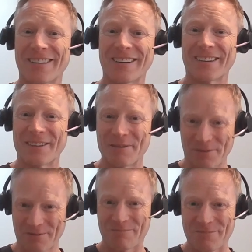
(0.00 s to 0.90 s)
I don't know
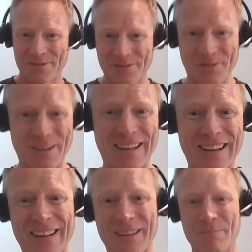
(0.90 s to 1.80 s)
if you saw all of
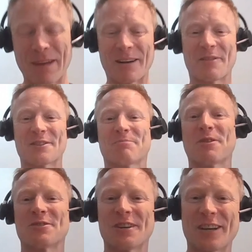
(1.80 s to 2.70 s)
that. The metaverse
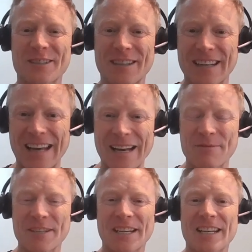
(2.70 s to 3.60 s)
projects and the
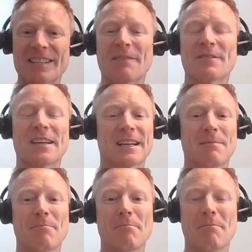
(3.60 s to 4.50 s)
NFTs, they've taken
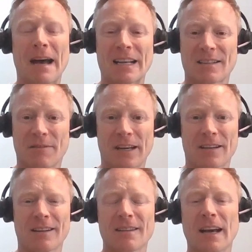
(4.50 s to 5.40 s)
a massive
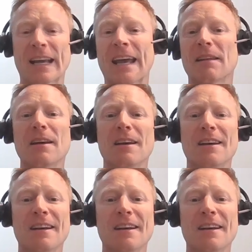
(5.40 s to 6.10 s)
hit. And again,